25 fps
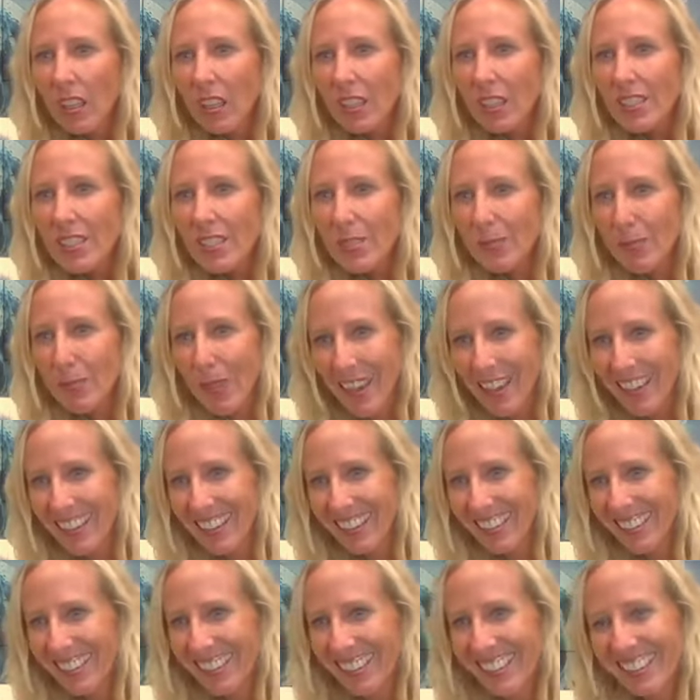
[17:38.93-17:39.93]
Smack.
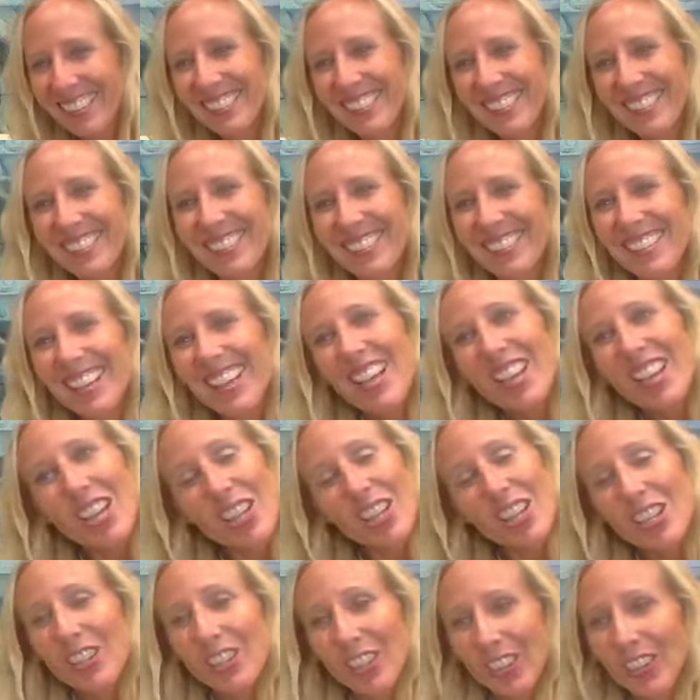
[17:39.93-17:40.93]

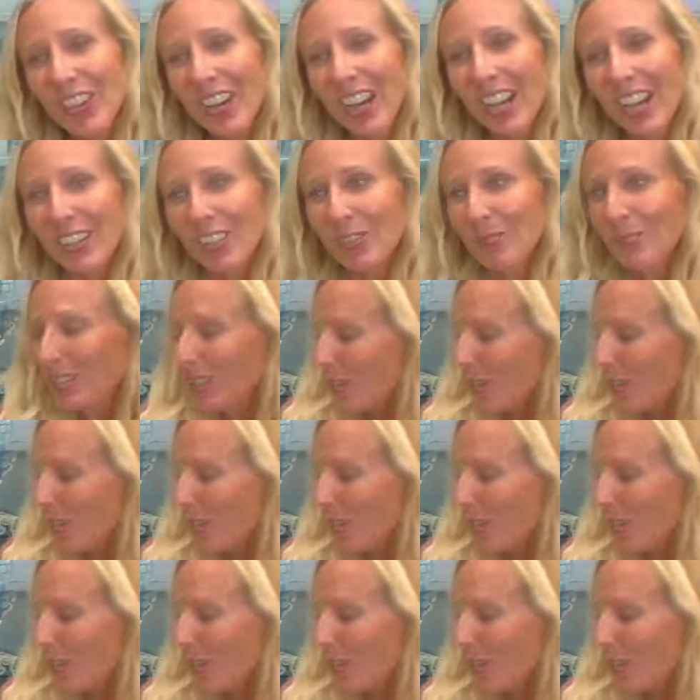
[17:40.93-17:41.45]
You're cracking me up,